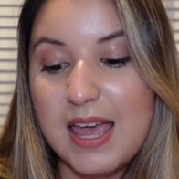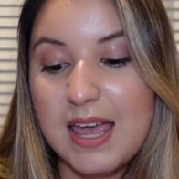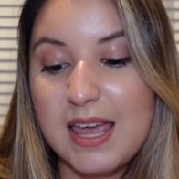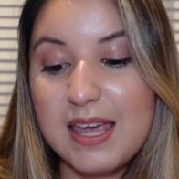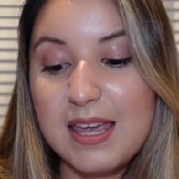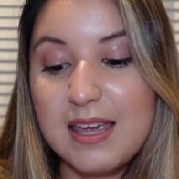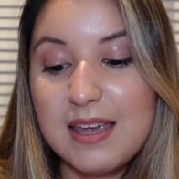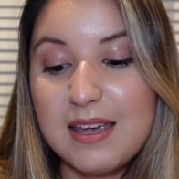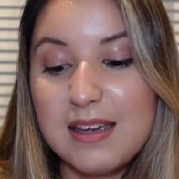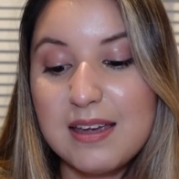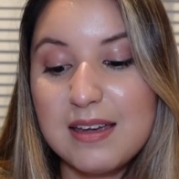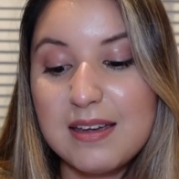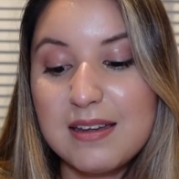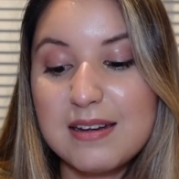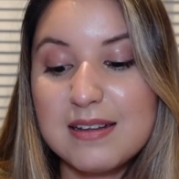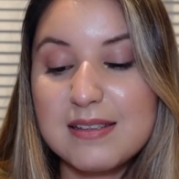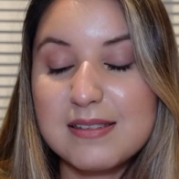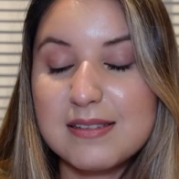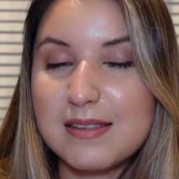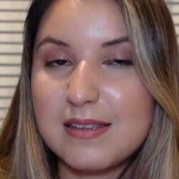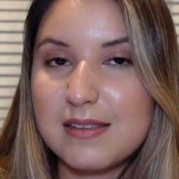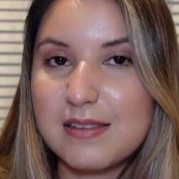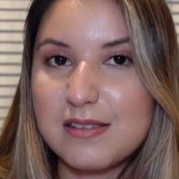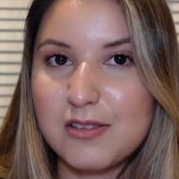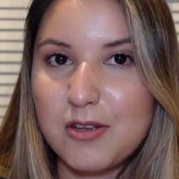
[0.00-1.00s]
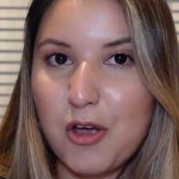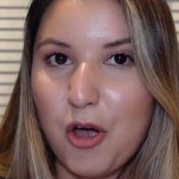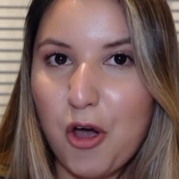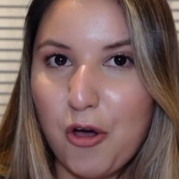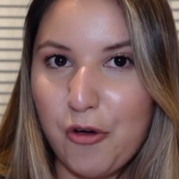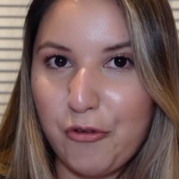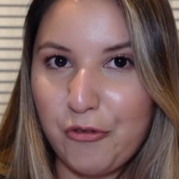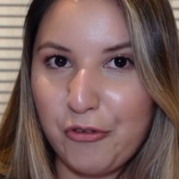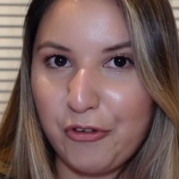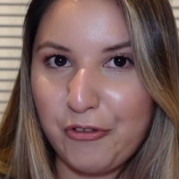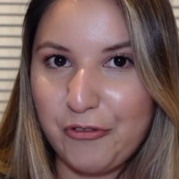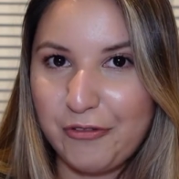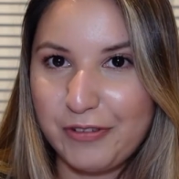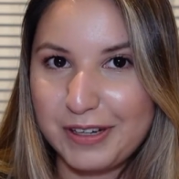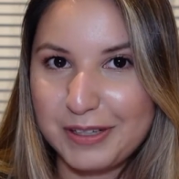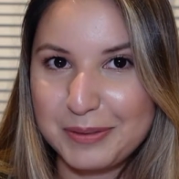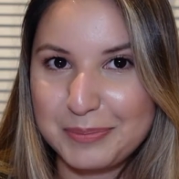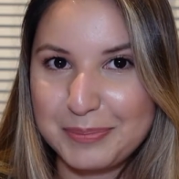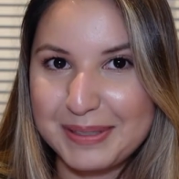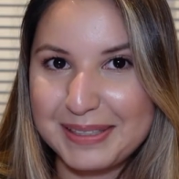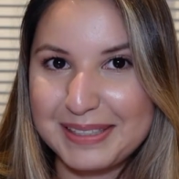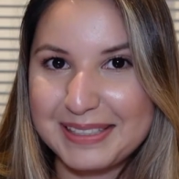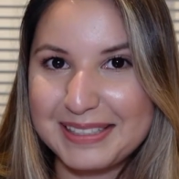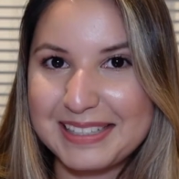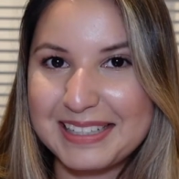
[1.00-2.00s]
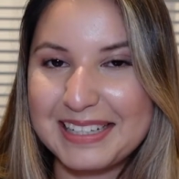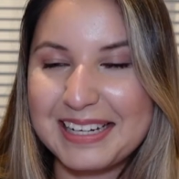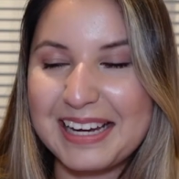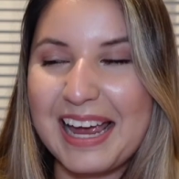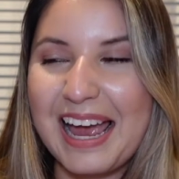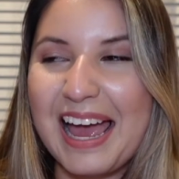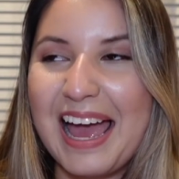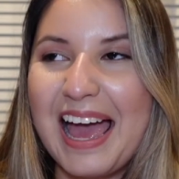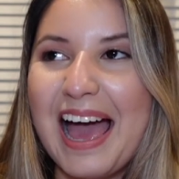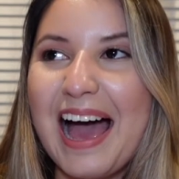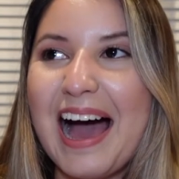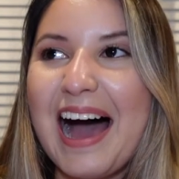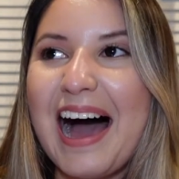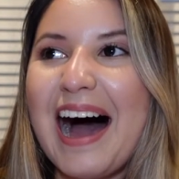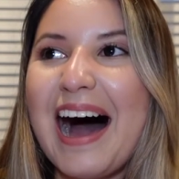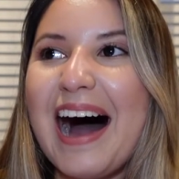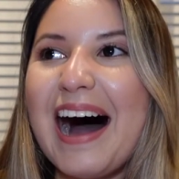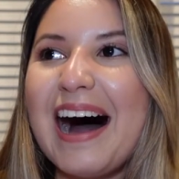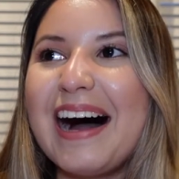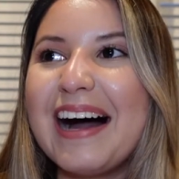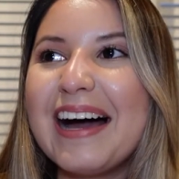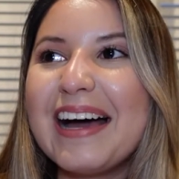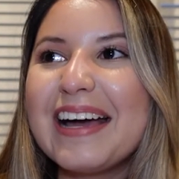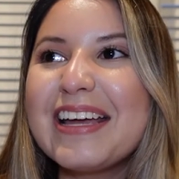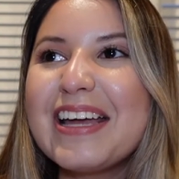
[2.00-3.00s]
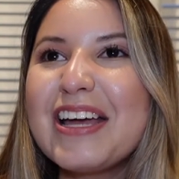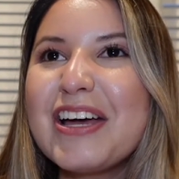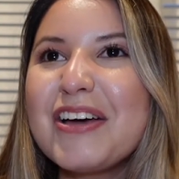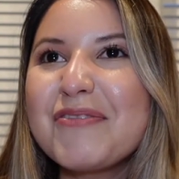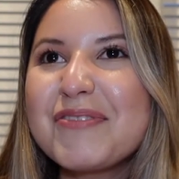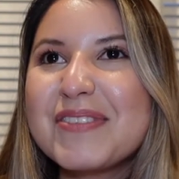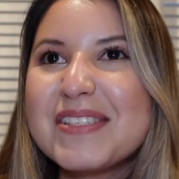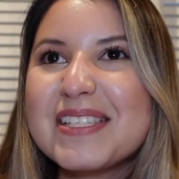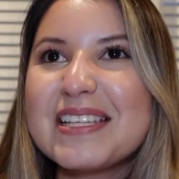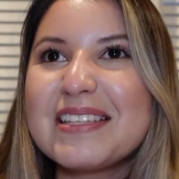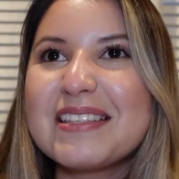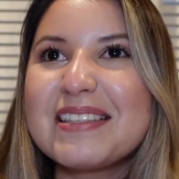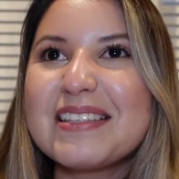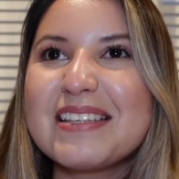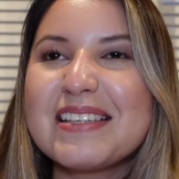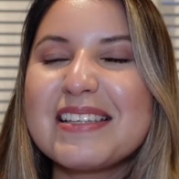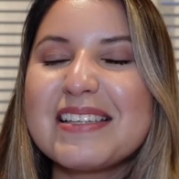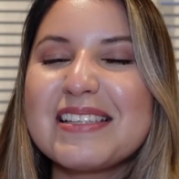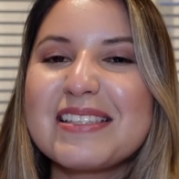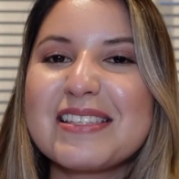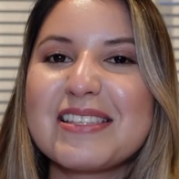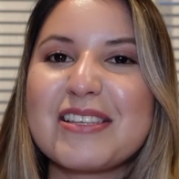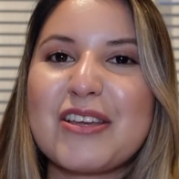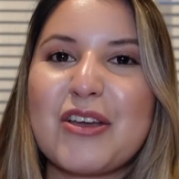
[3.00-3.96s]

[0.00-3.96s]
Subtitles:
and it says call for availability. I have seen this